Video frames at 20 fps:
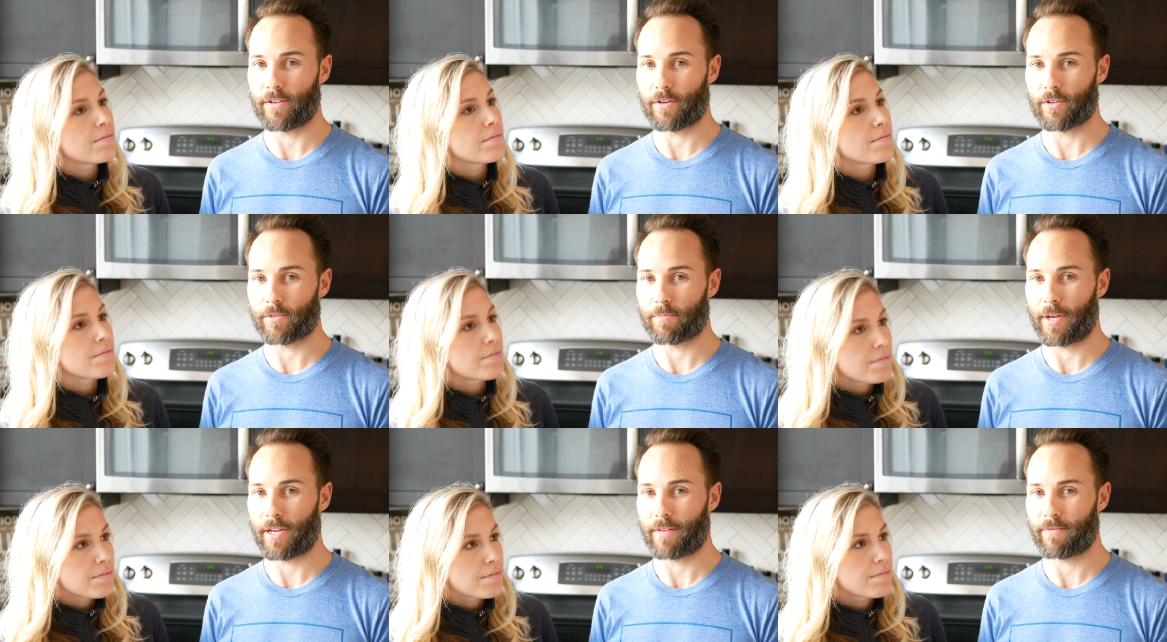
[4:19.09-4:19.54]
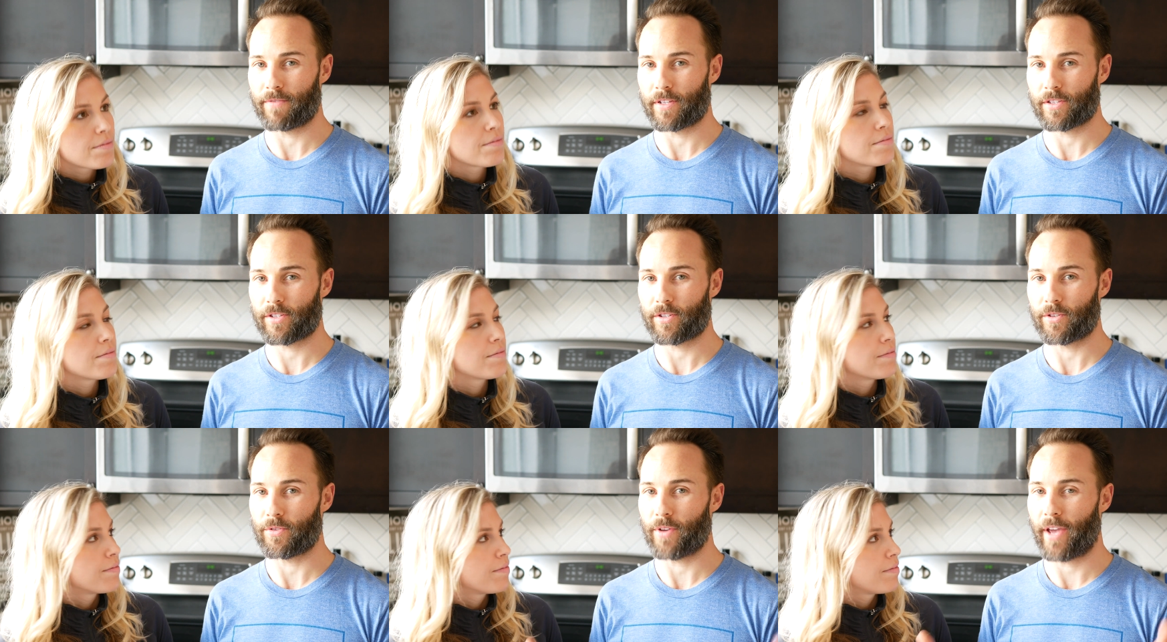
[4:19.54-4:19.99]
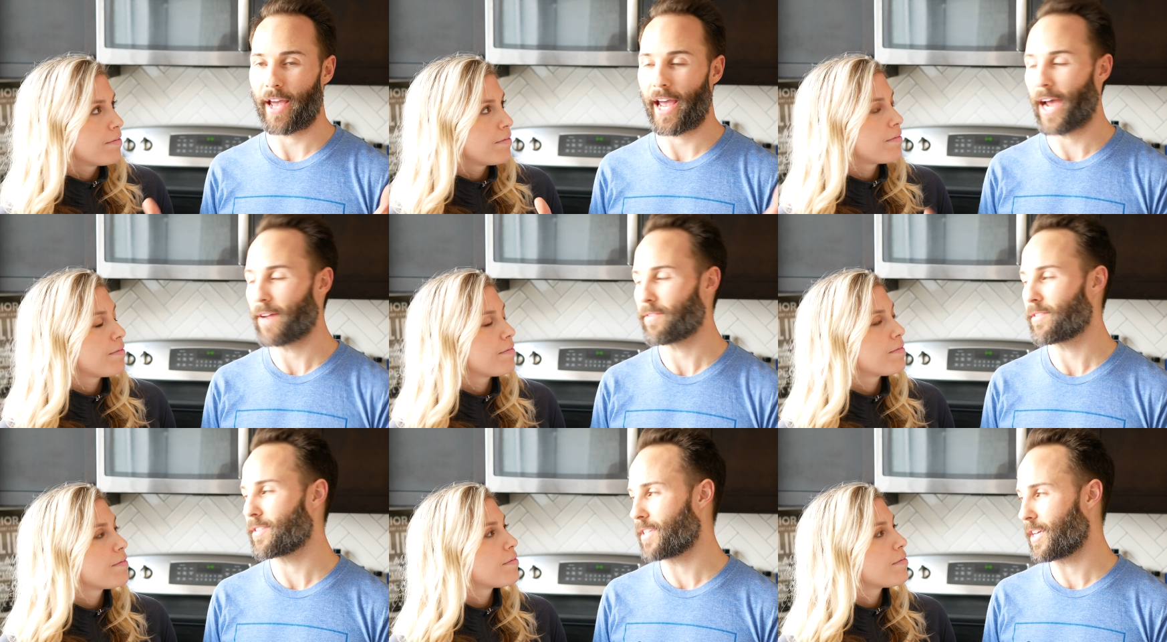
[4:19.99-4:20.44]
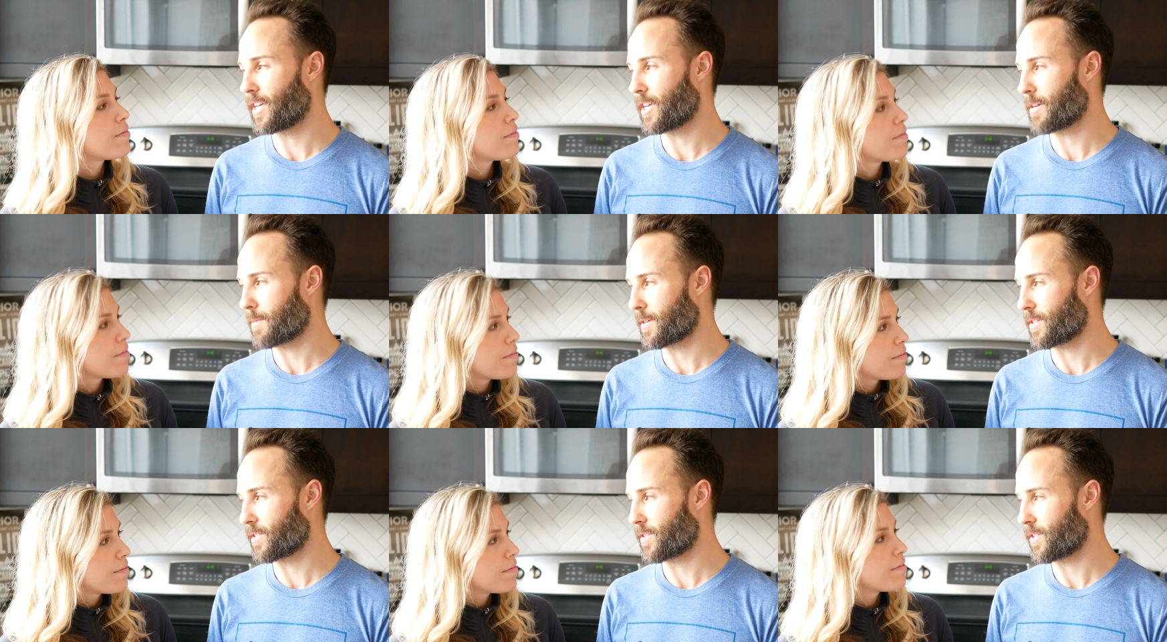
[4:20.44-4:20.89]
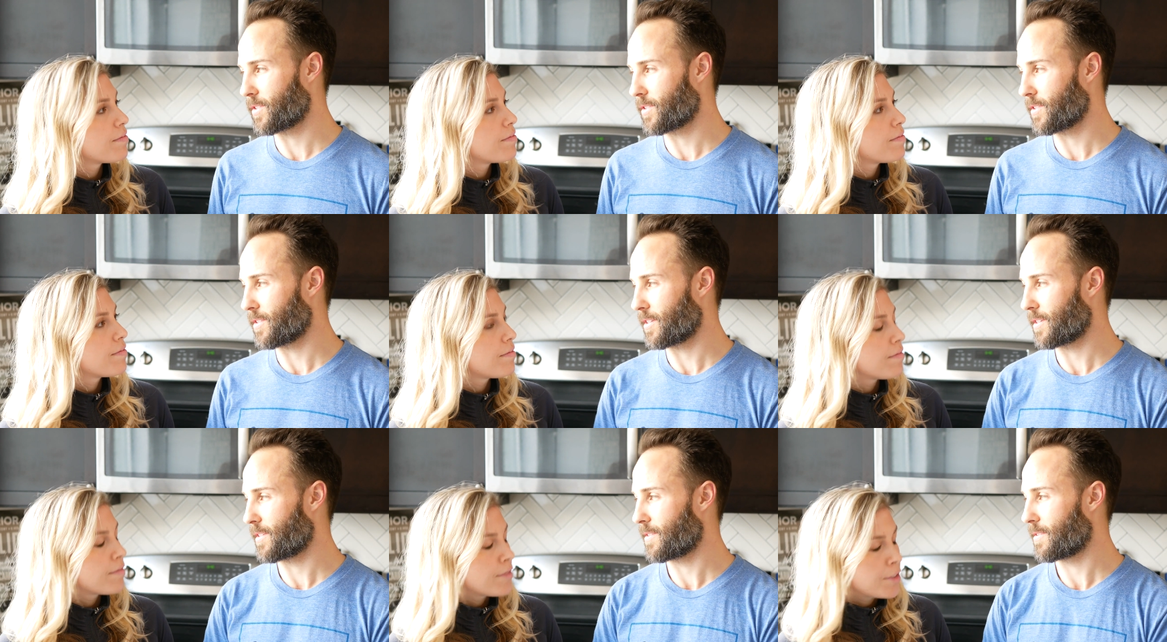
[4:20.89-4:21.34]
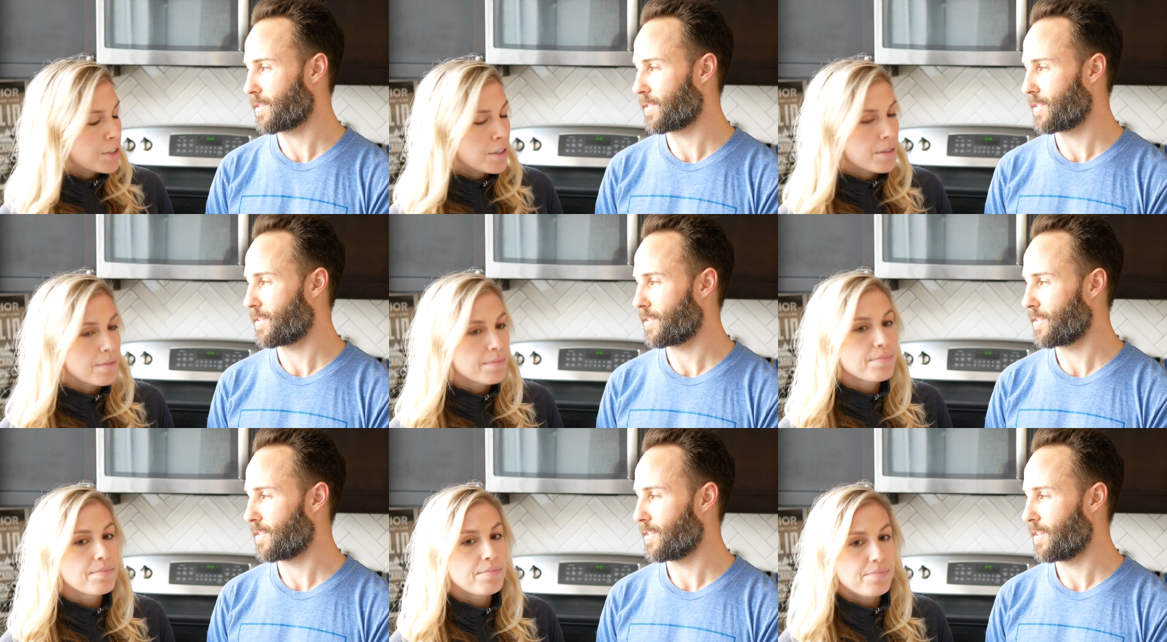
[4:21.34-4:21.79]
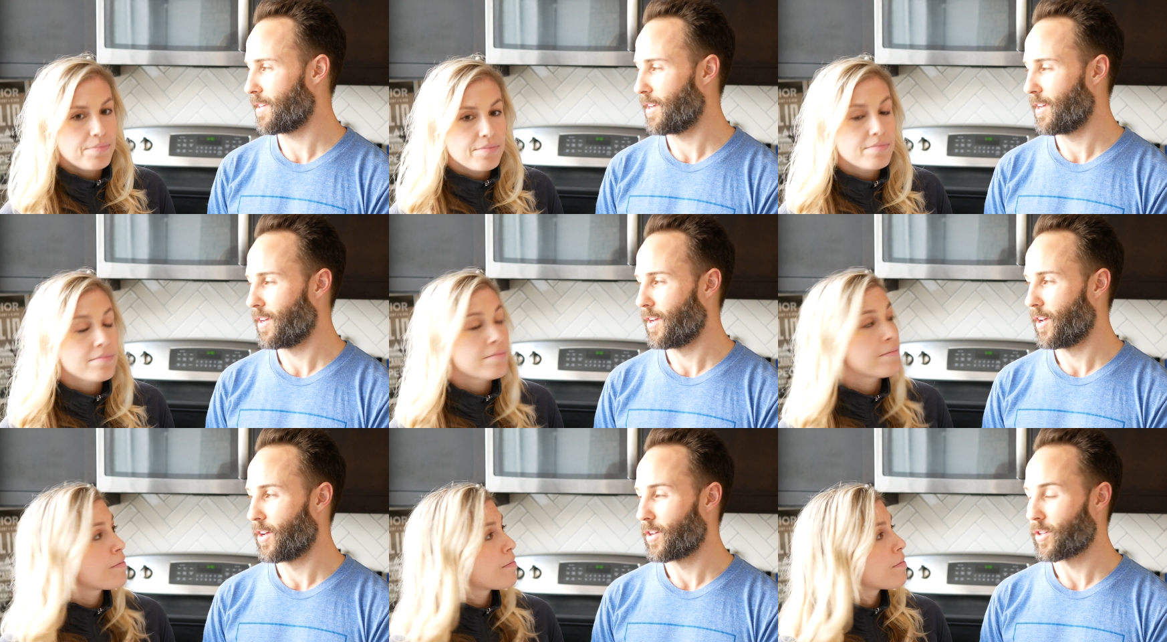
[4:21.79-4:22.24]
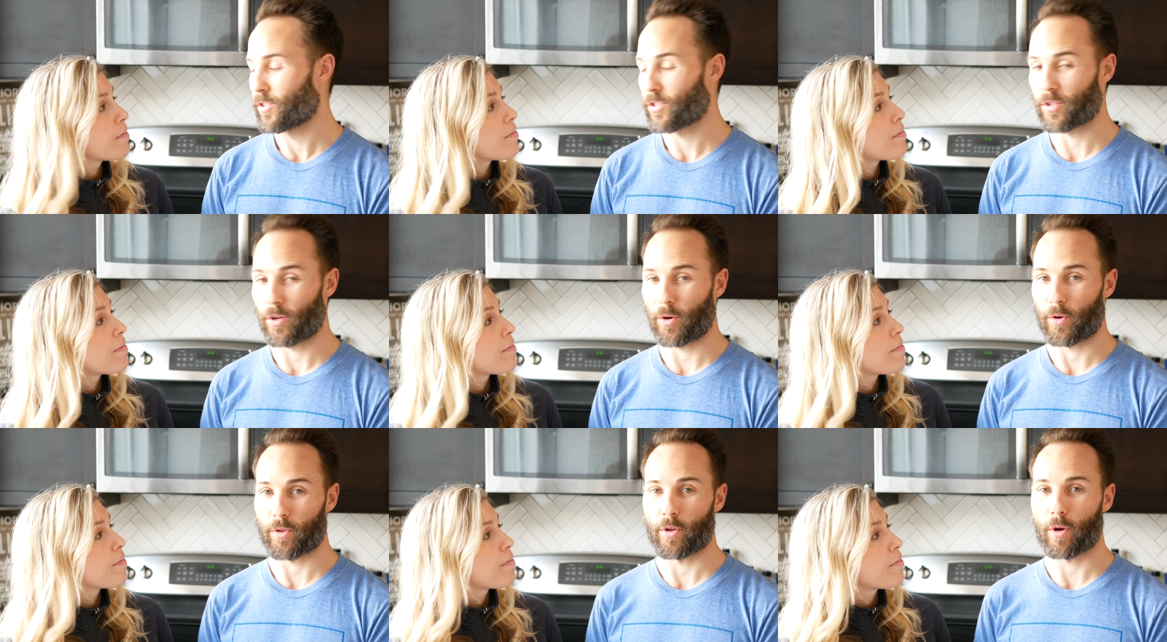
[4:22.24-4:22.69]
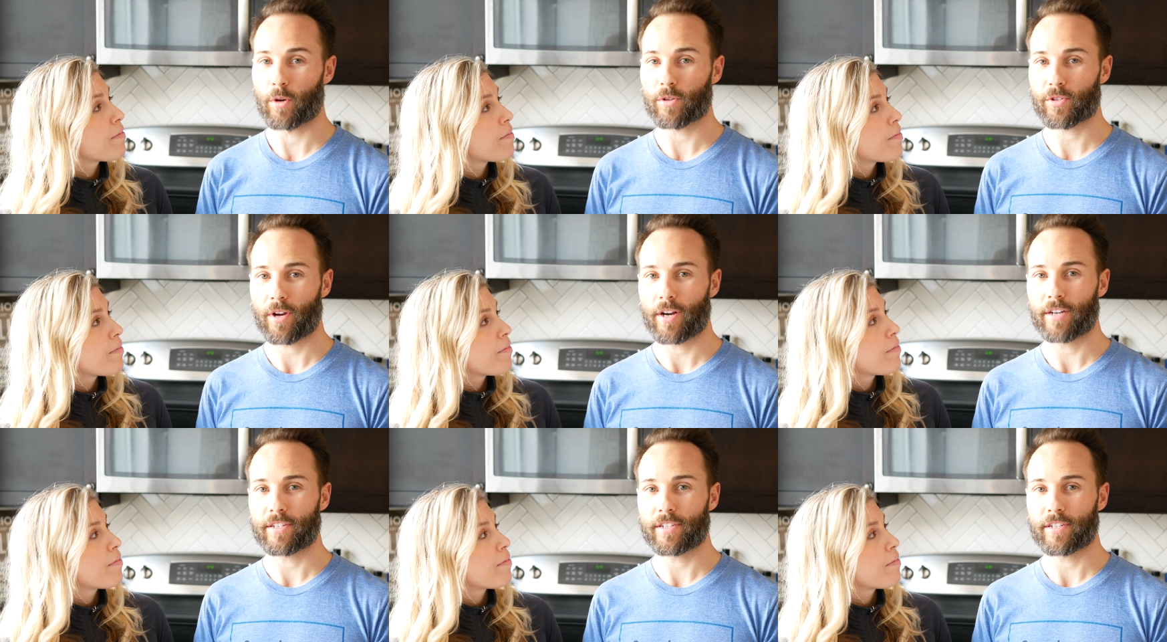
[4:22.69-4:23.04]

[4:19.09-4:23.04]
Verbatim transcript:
Speaker 1: those benefits. Mm-hmm. So you mm-hmm. have to take them consistently. Sure. So those are